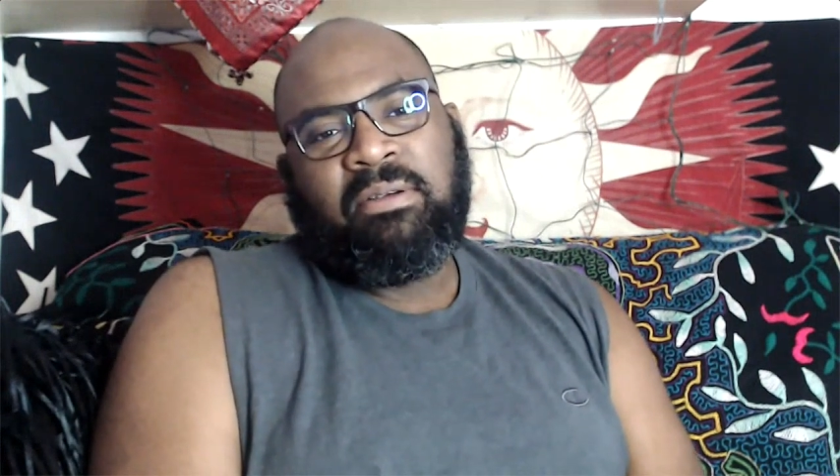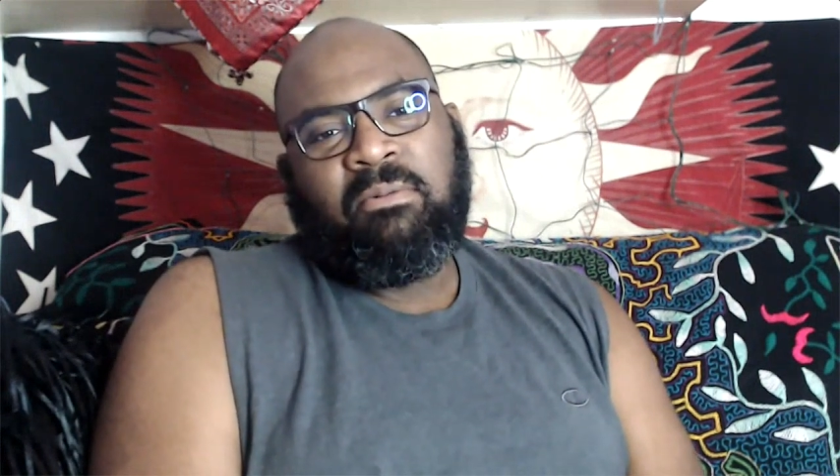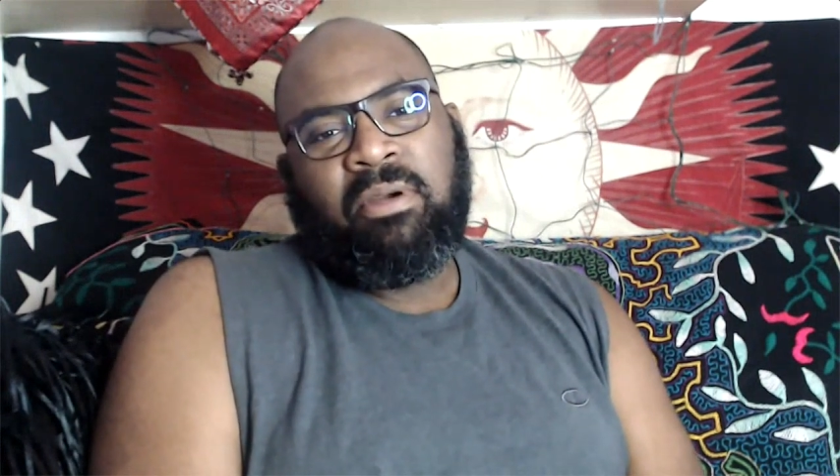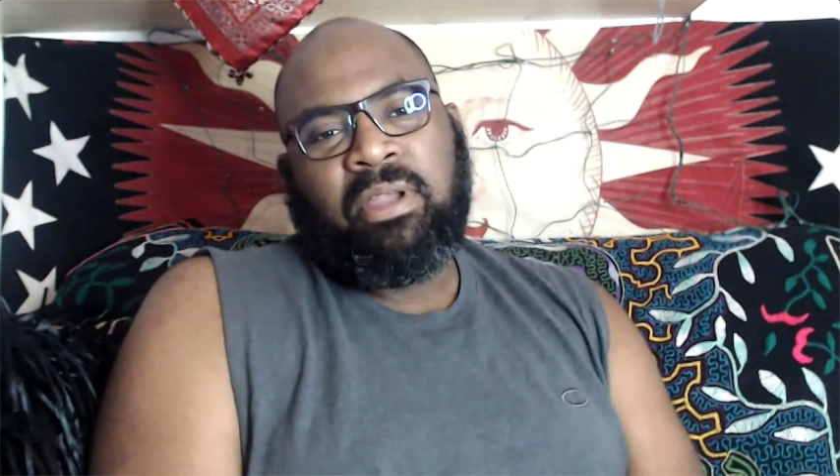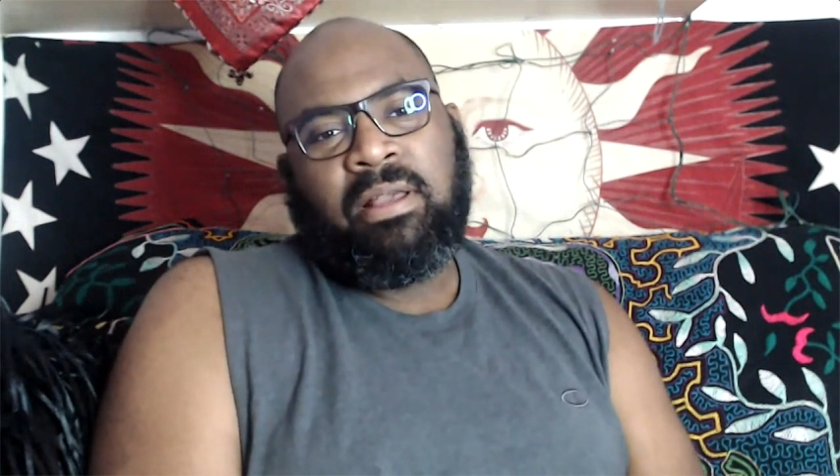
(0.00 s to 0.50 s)

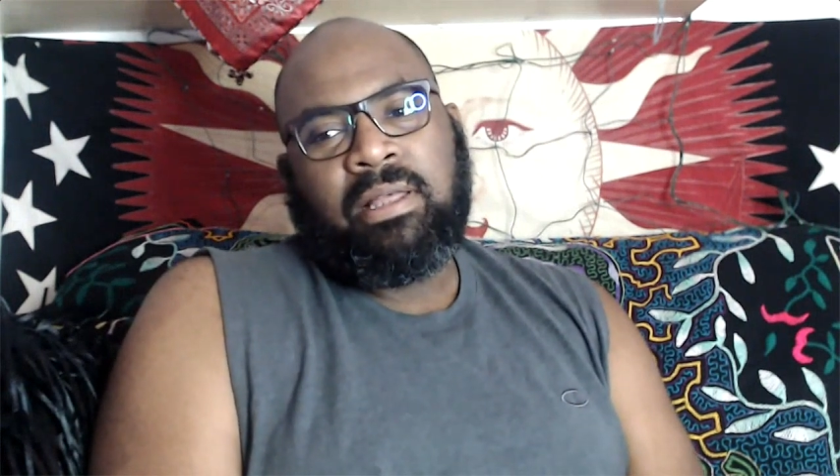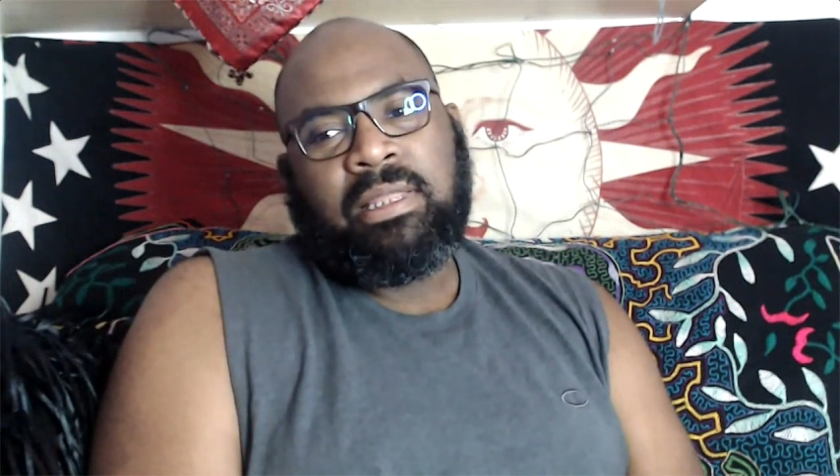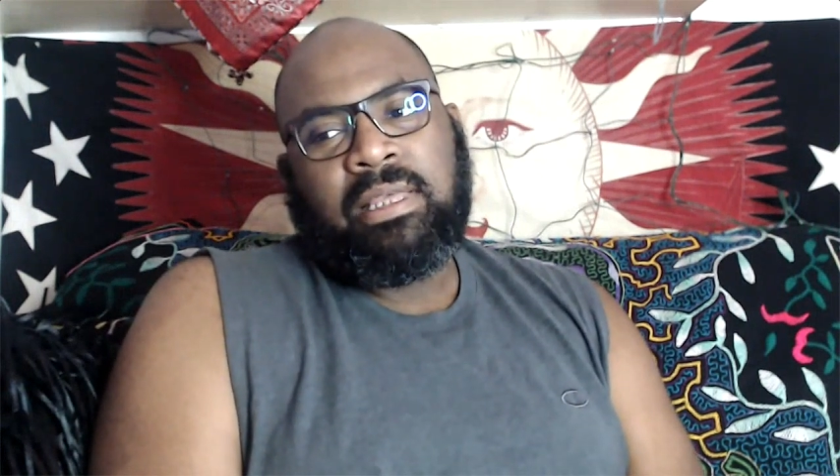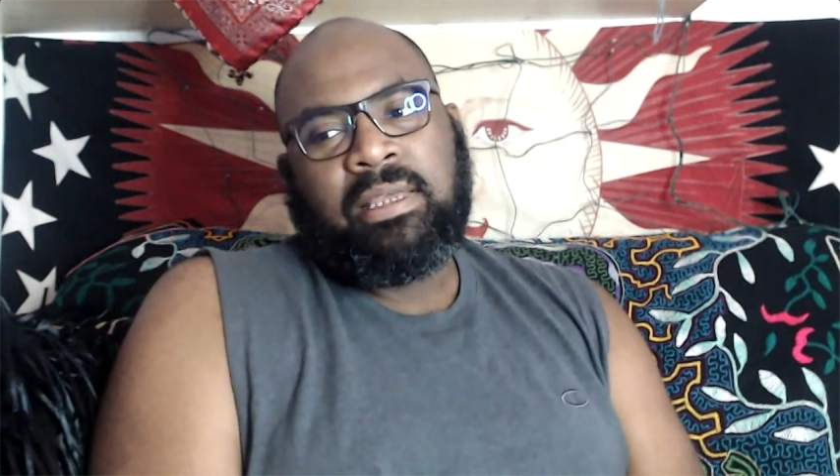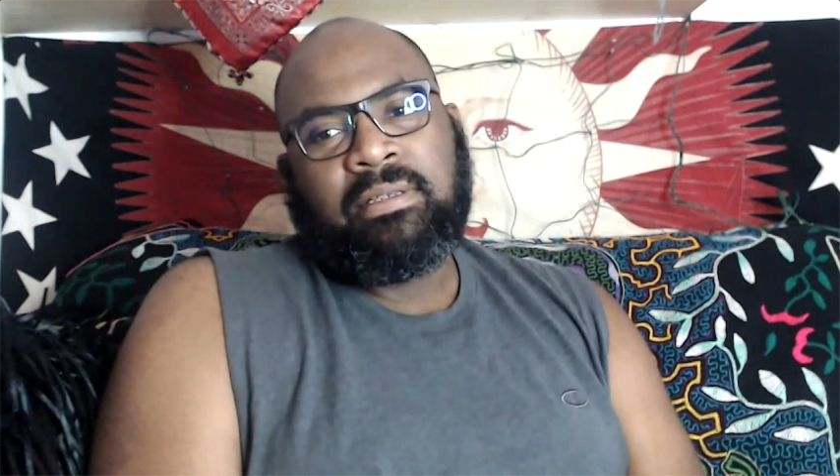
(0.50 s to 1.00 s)
working on
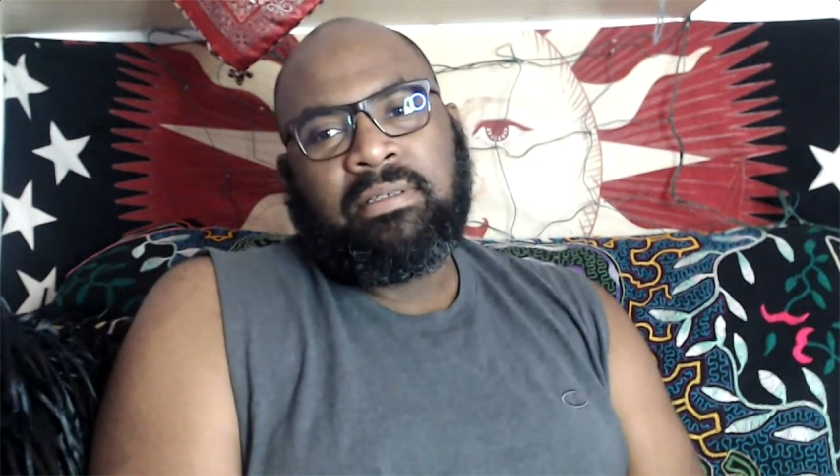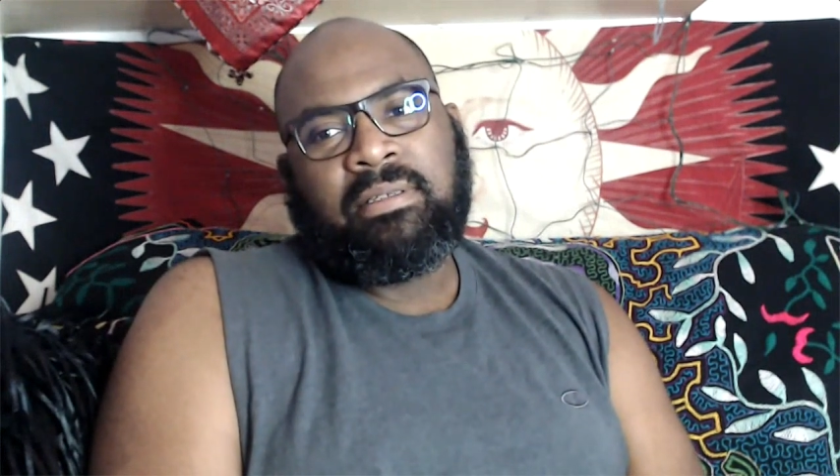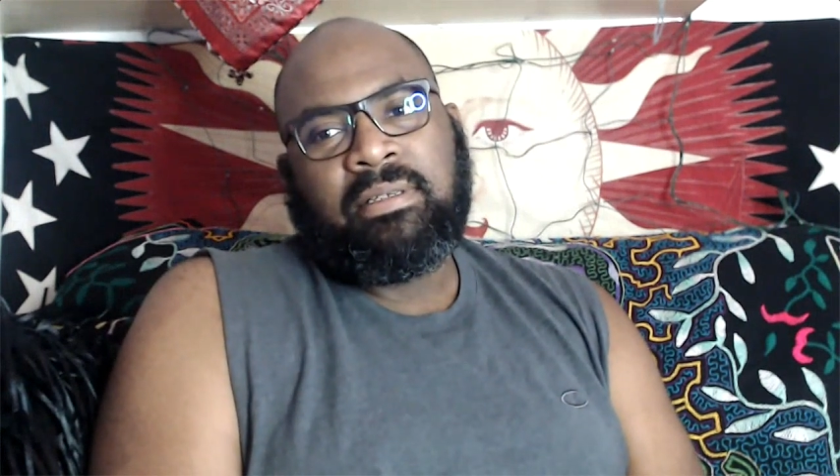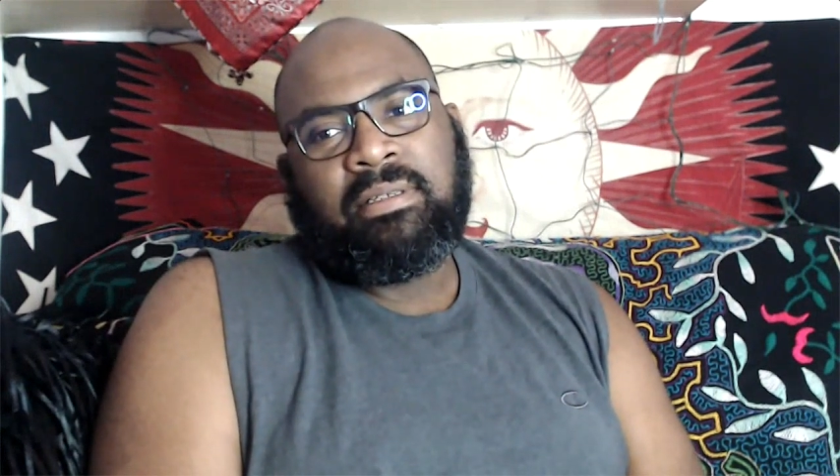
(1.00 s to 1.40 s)
things